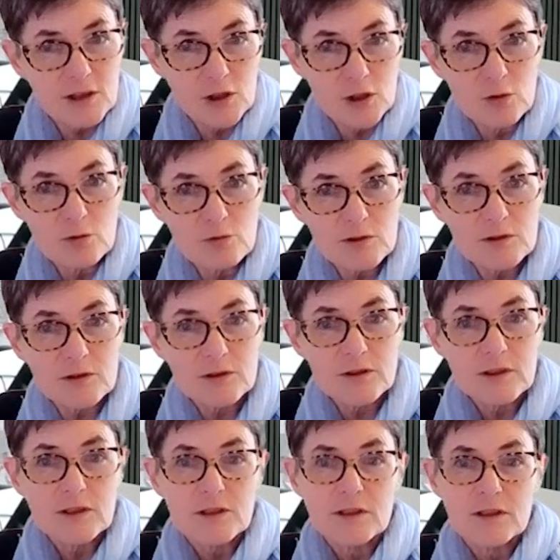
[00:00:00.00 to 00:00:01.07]
use.
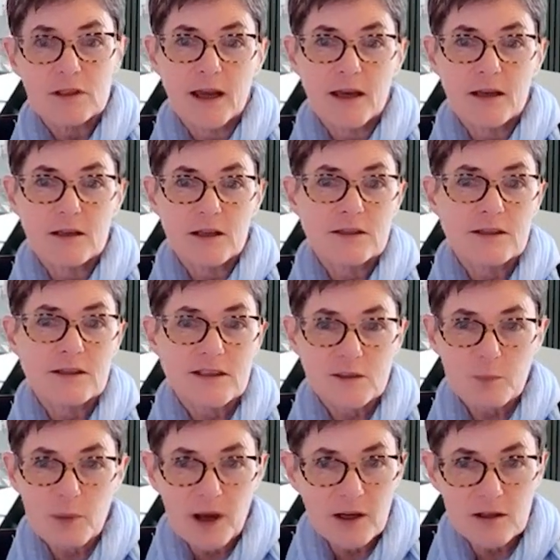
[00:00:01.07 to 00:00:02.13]
And it's
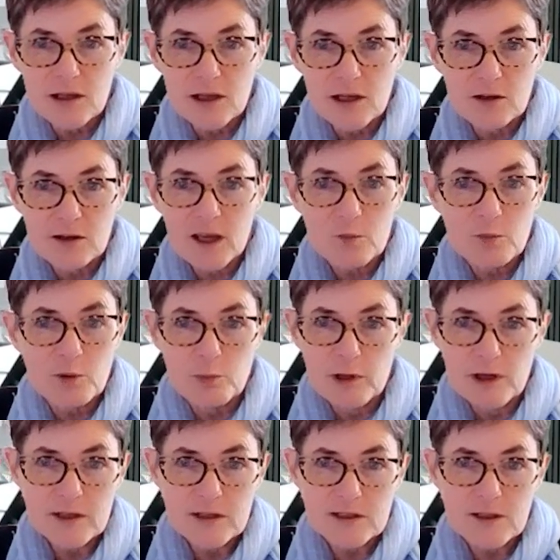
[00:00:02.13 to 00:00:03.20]
expanded our
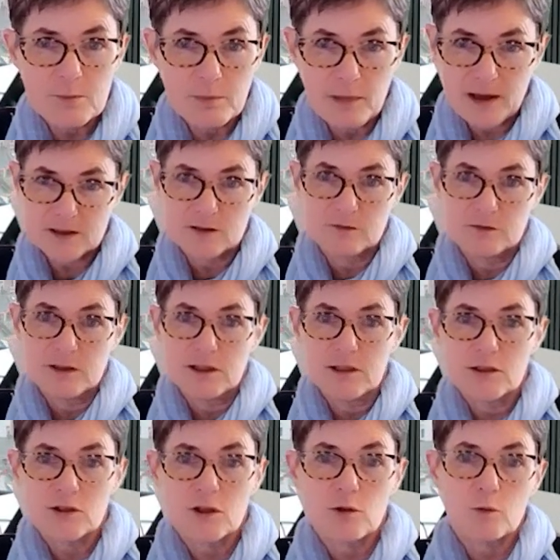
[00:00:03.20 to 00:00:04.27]
capability massively
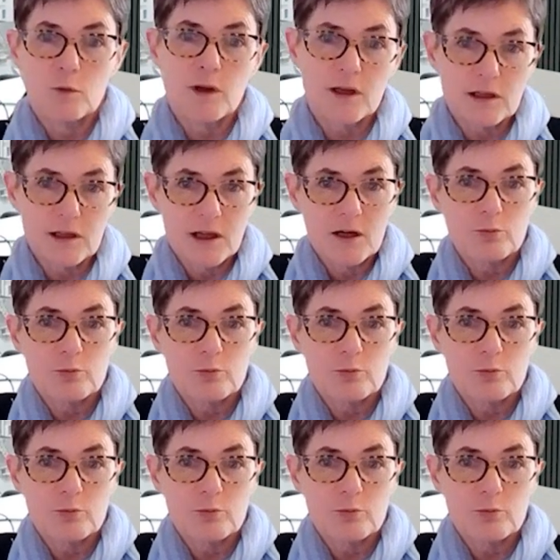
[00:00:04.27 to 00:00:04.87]
so that we can now